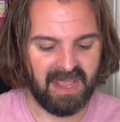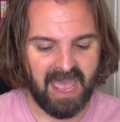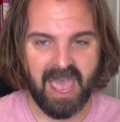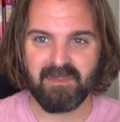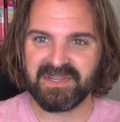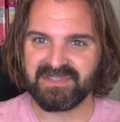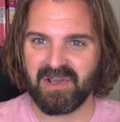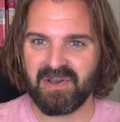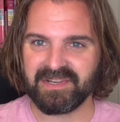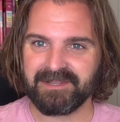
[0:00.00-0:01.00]
Mr.
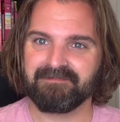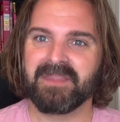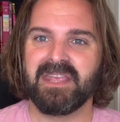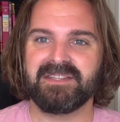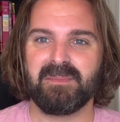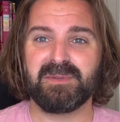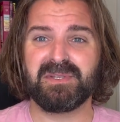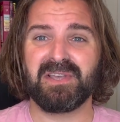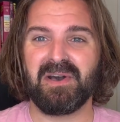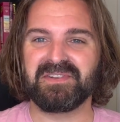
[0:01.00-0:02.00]
Harding.
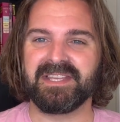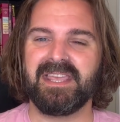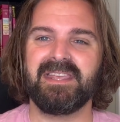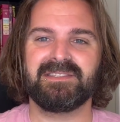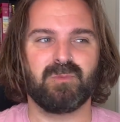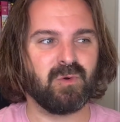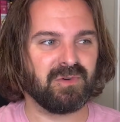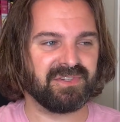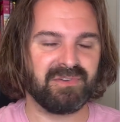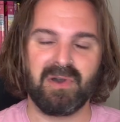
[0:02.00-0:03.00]
Septimus Harding, he's the
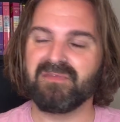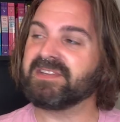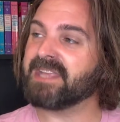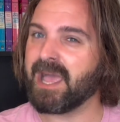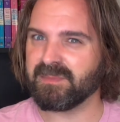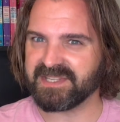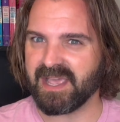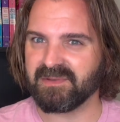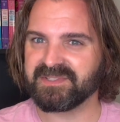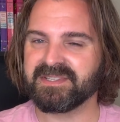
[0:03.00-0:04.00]
warden of this
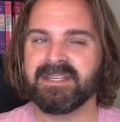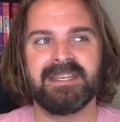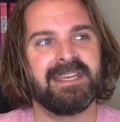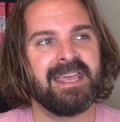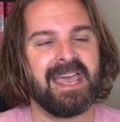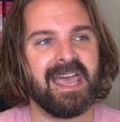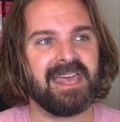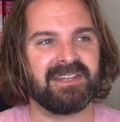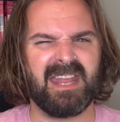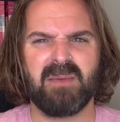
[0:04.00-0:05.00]
almshouse.
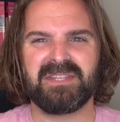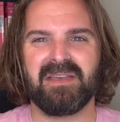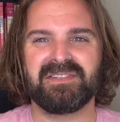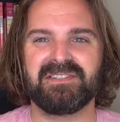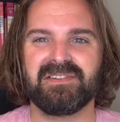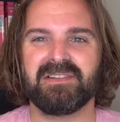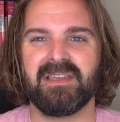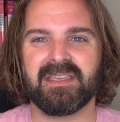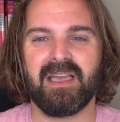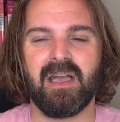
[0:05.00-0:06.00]
And an almshouse is just
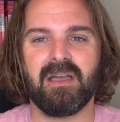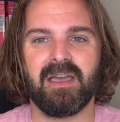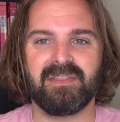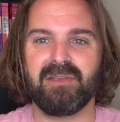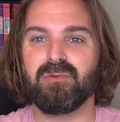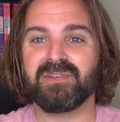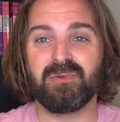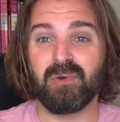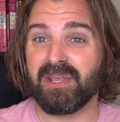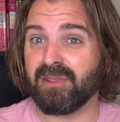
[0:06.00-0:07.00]
like, they also
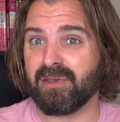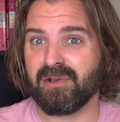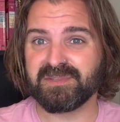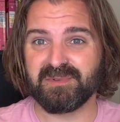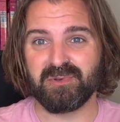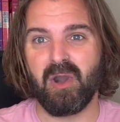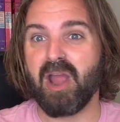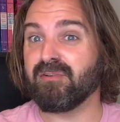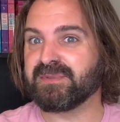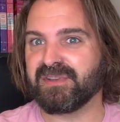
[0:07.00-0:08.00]
call it a hospital,
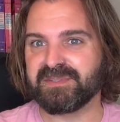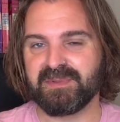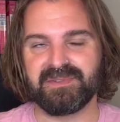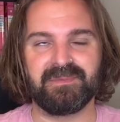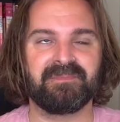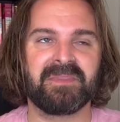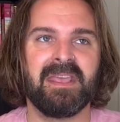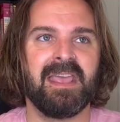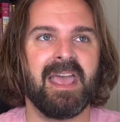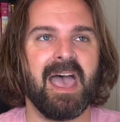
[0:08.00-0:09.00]
Hiram's Hospital.
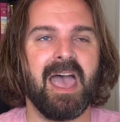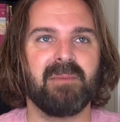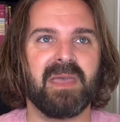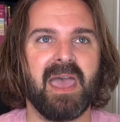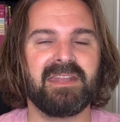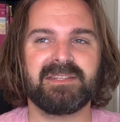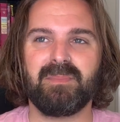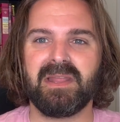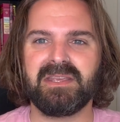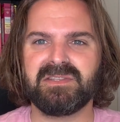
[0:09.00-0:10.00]
And it's a
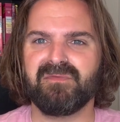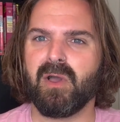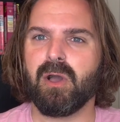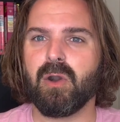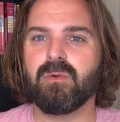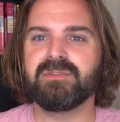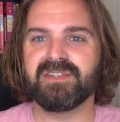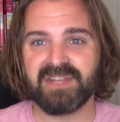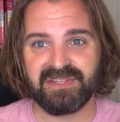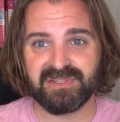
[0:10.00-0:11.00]
place for older
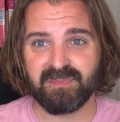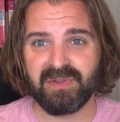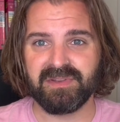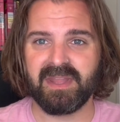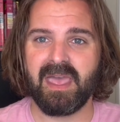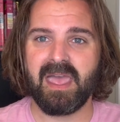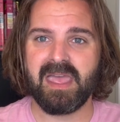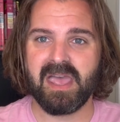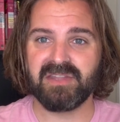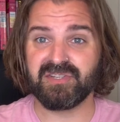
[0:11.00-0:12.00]
gentlemen
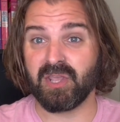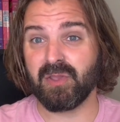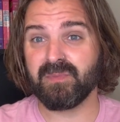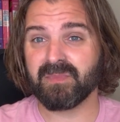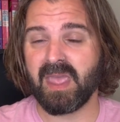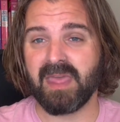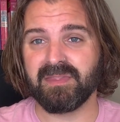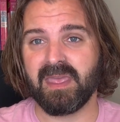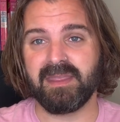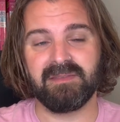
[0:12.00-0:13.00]
to go. And
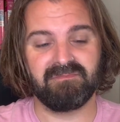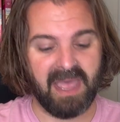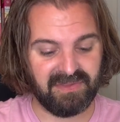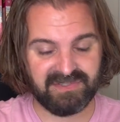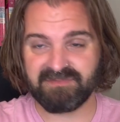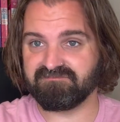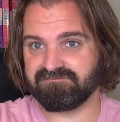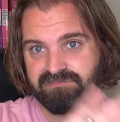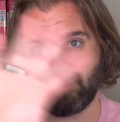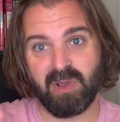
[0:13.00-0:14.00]
they had
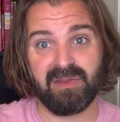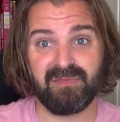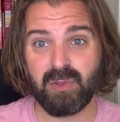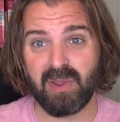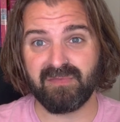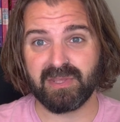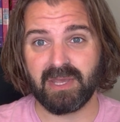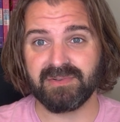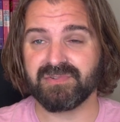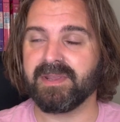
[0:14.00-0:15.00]
quite a few over the
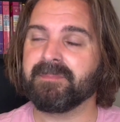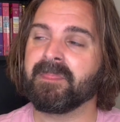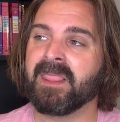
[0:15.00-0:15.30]
country.